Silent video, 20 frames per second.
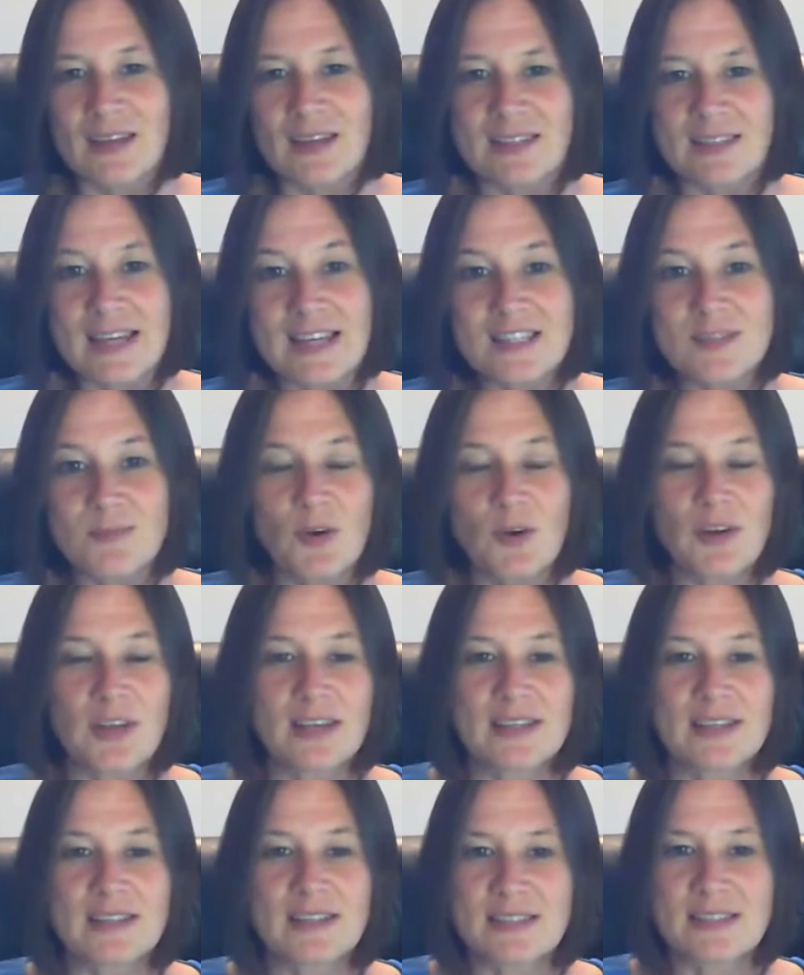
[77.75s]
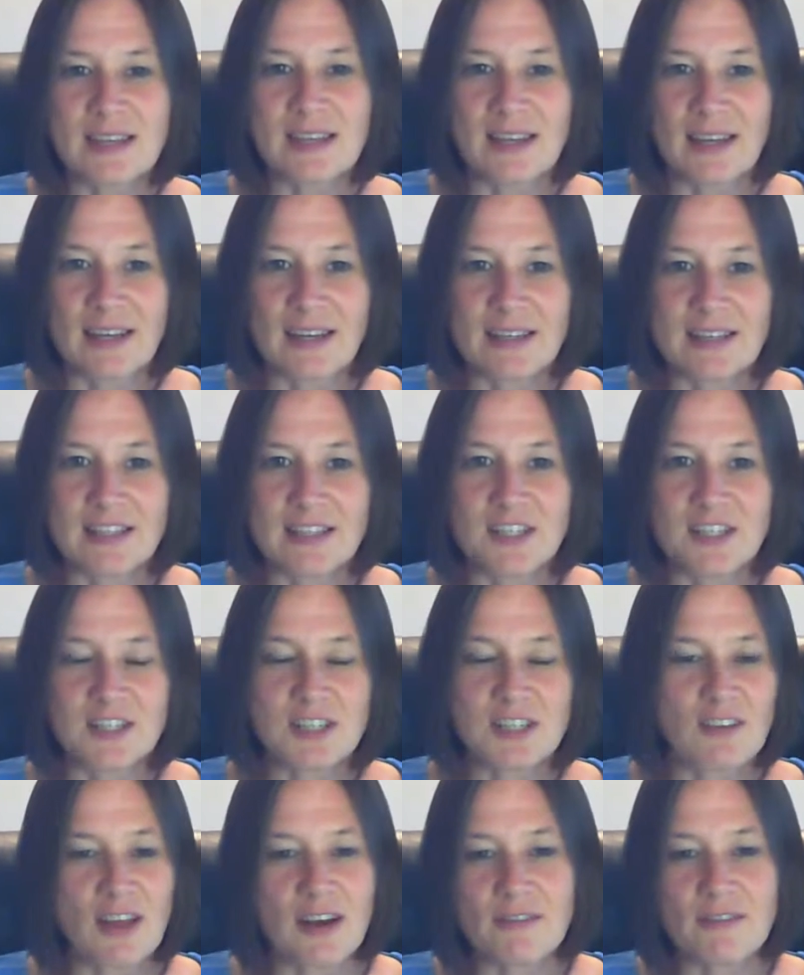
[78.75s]
testimonies and
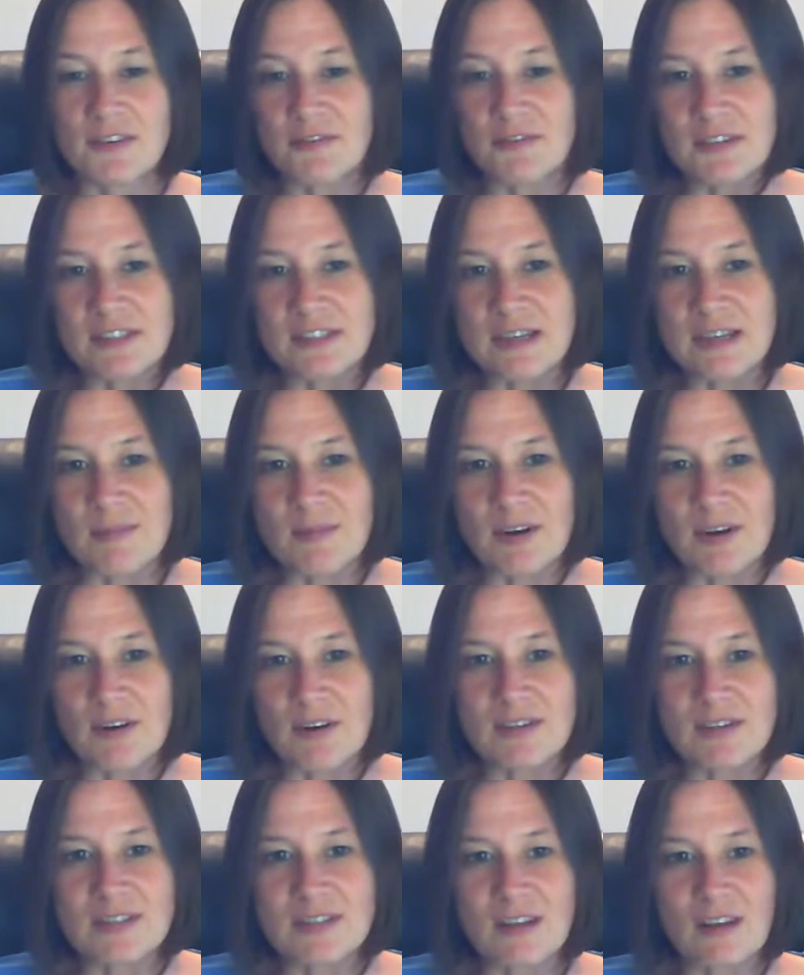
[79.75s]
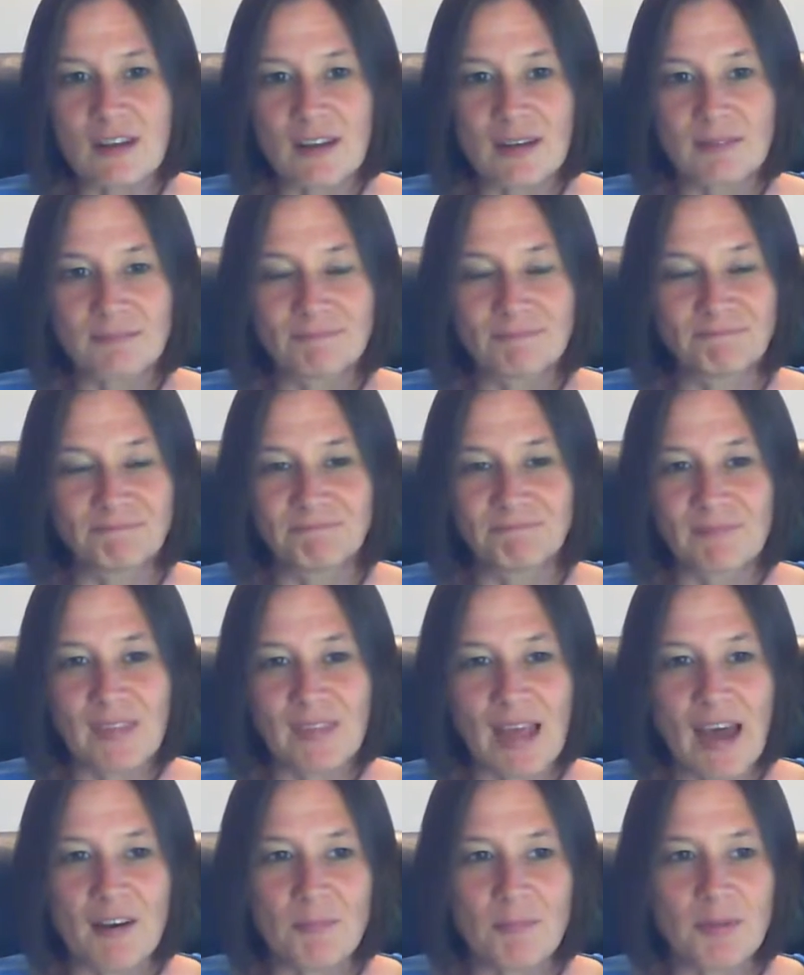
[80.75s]
just a lot of different seminars on
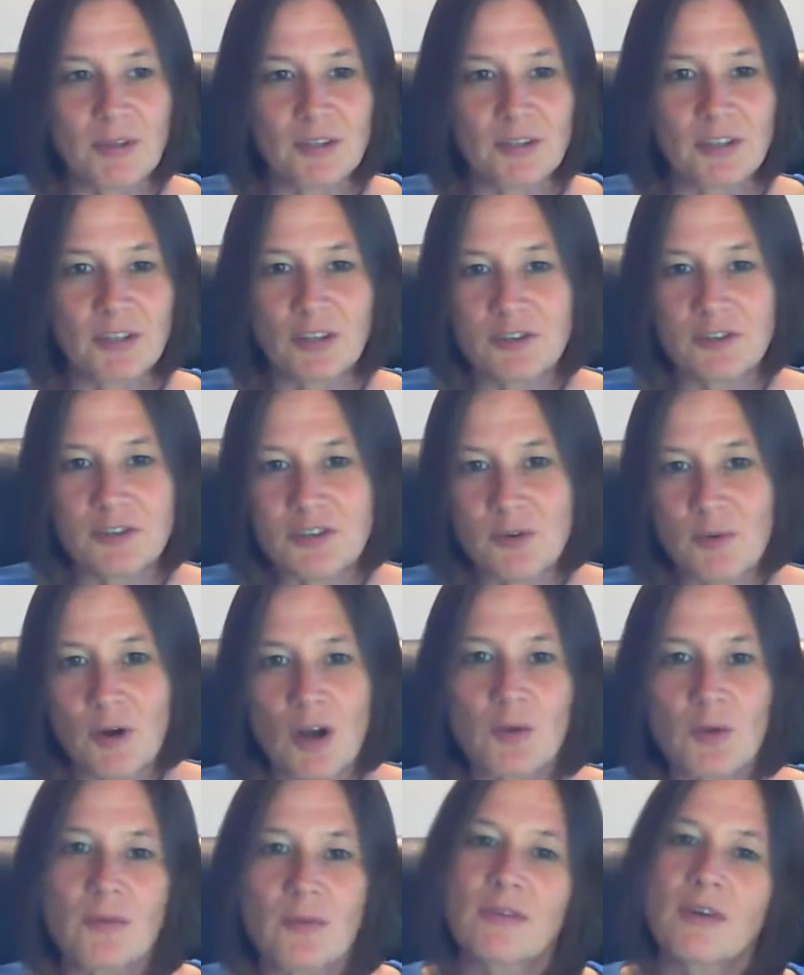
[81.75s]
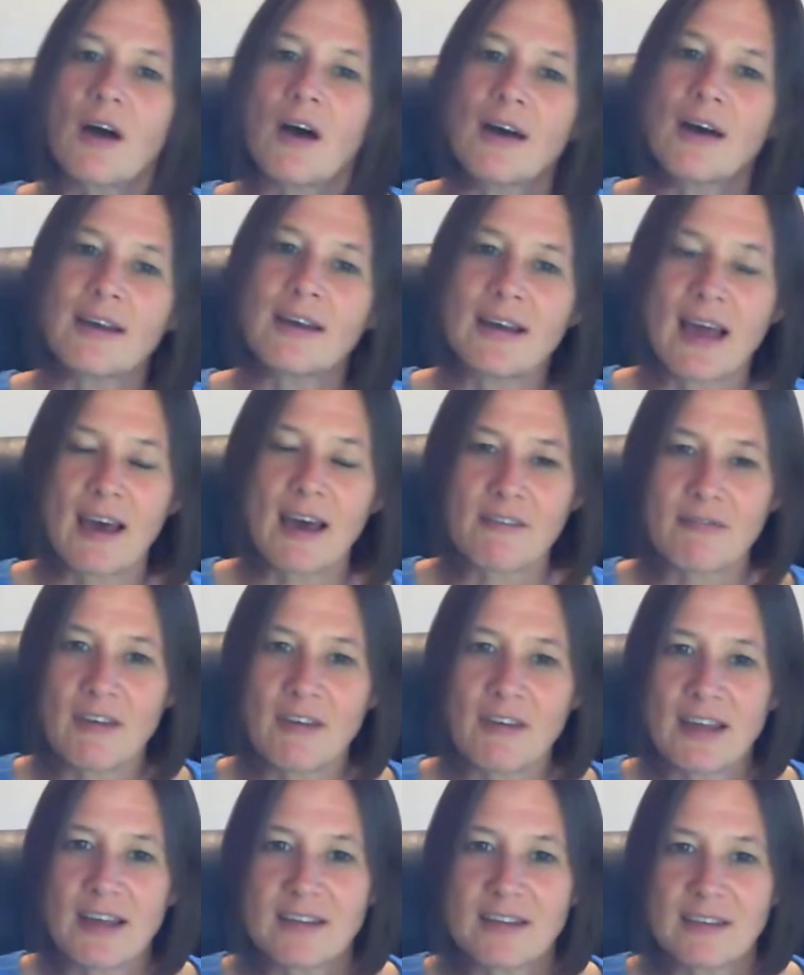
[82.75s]
how to build a closer walk with God and how to
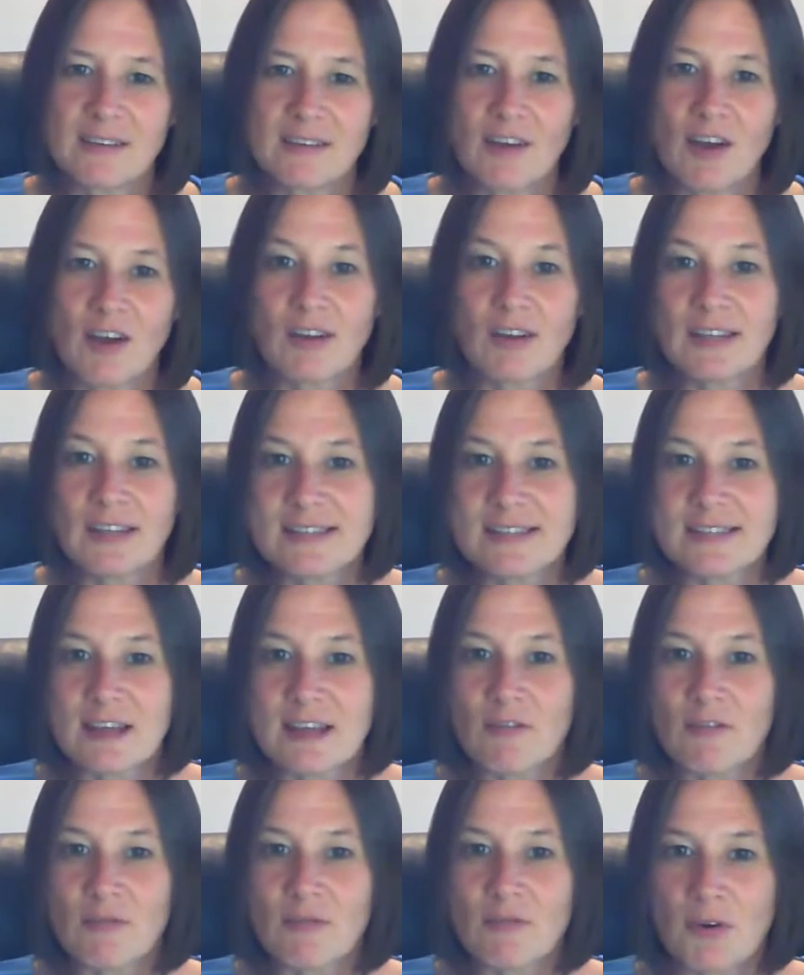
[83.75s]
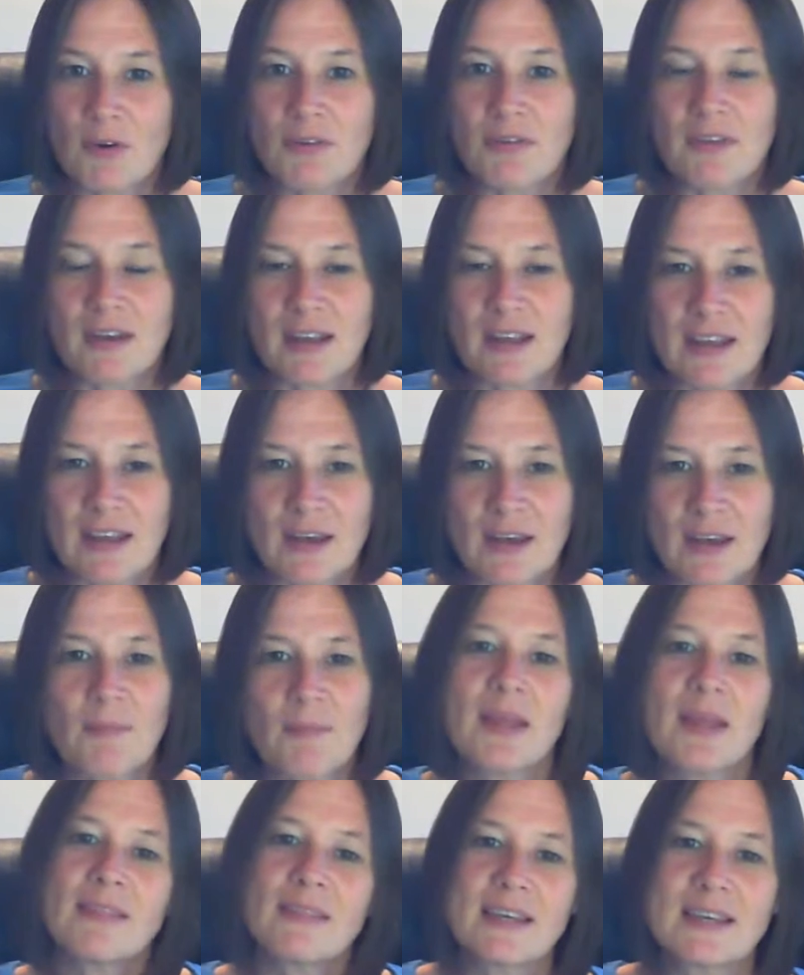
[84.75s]
find godly self-worth in
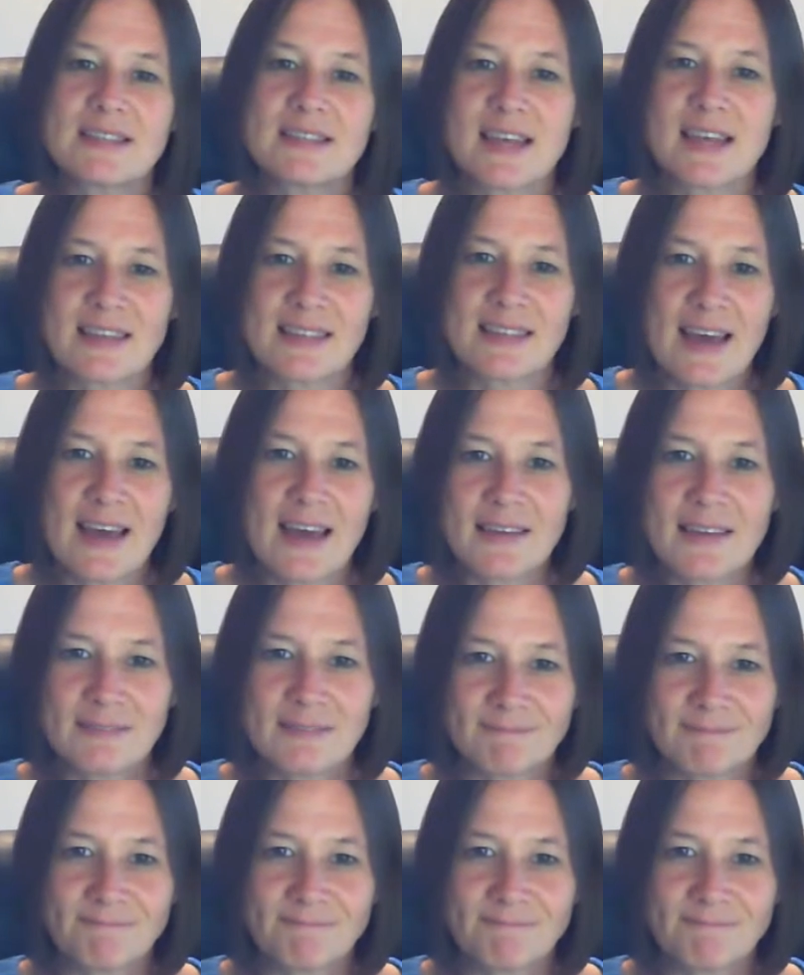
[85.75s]
him and things like that.